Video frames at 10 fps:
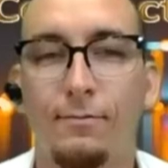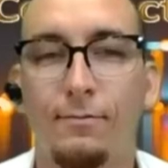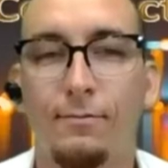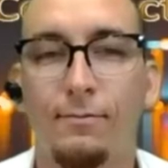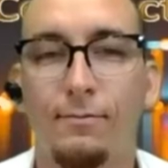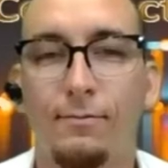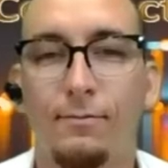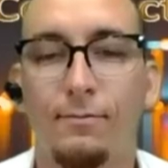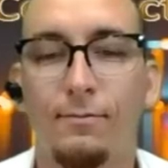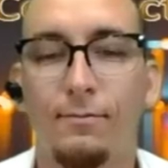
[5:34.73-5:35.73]

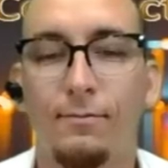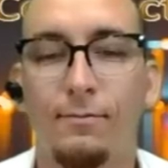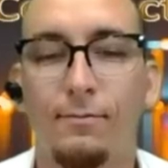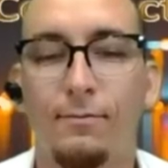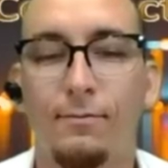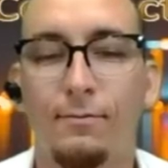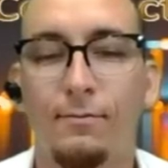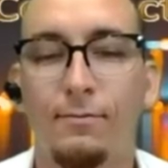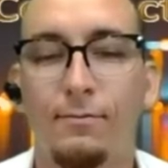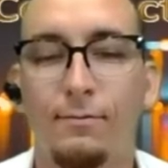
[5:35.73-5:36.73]

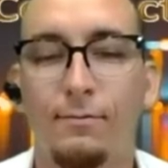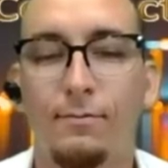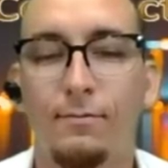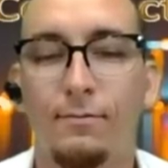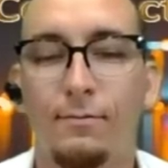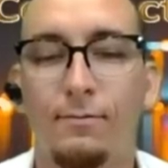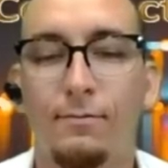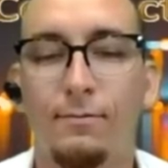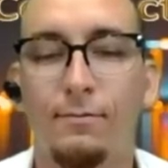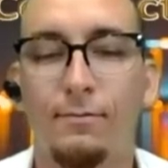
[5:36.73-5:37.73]

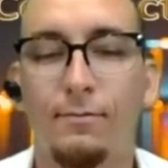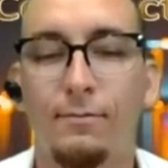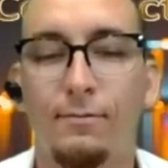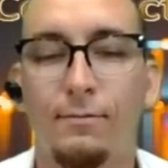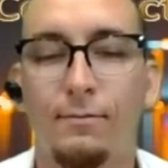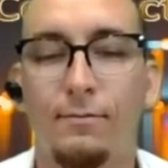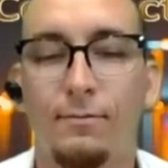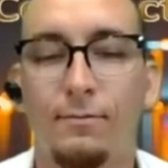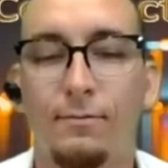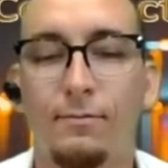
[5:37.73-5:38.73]

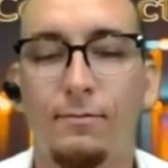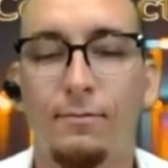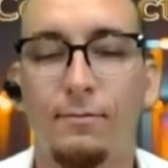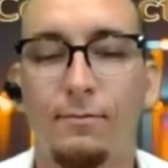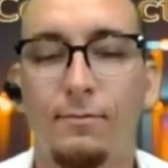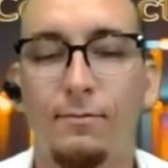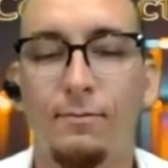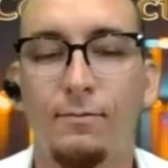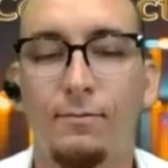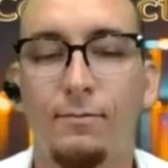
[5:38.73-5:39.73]

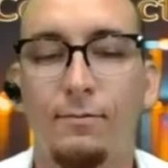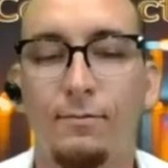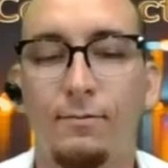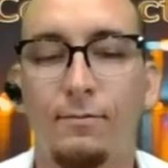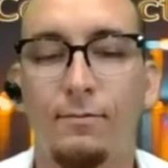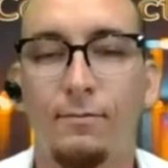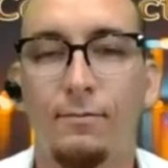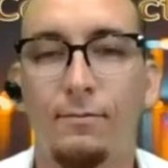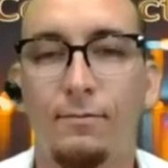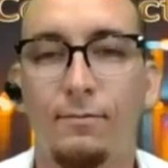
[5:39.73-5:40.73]

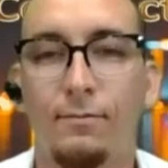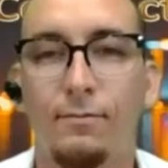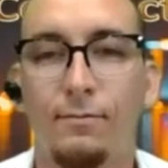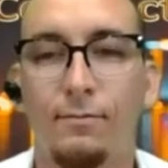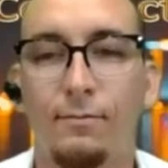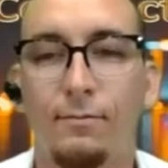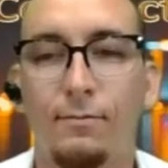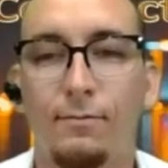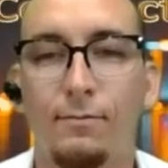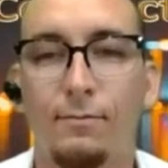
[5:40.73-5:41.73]

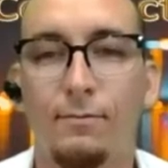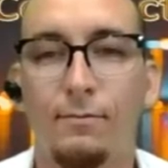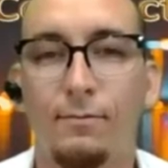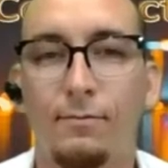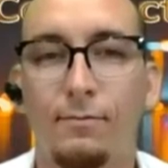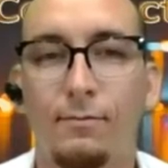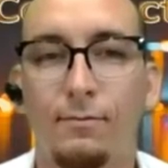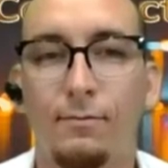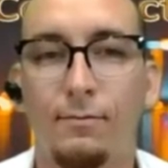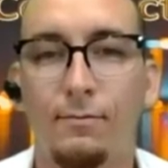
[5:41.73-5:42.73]
(not speaking)